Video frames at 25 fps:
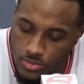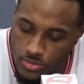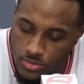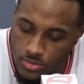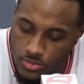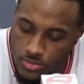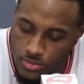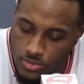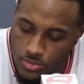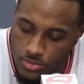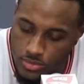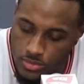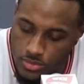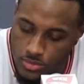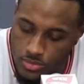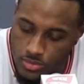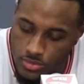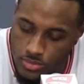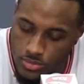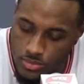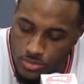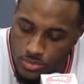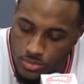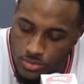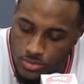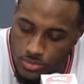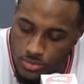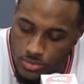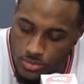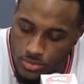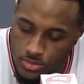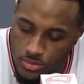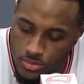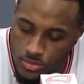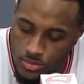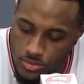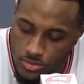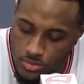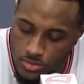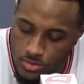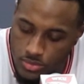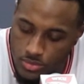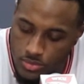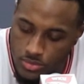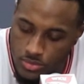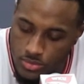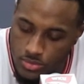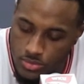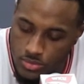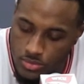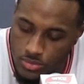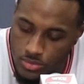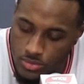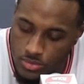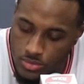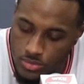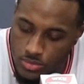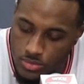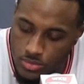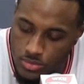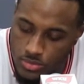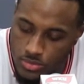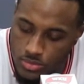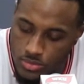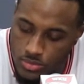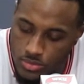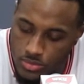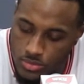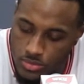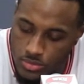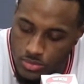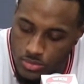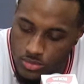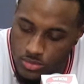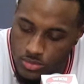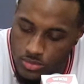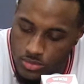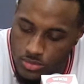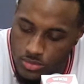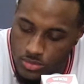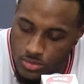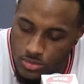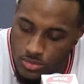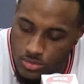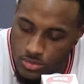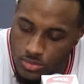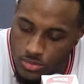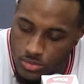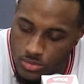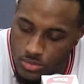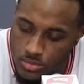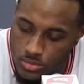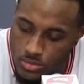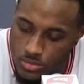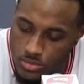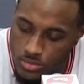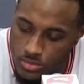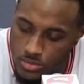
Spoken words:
No words are spoken by the person on screen.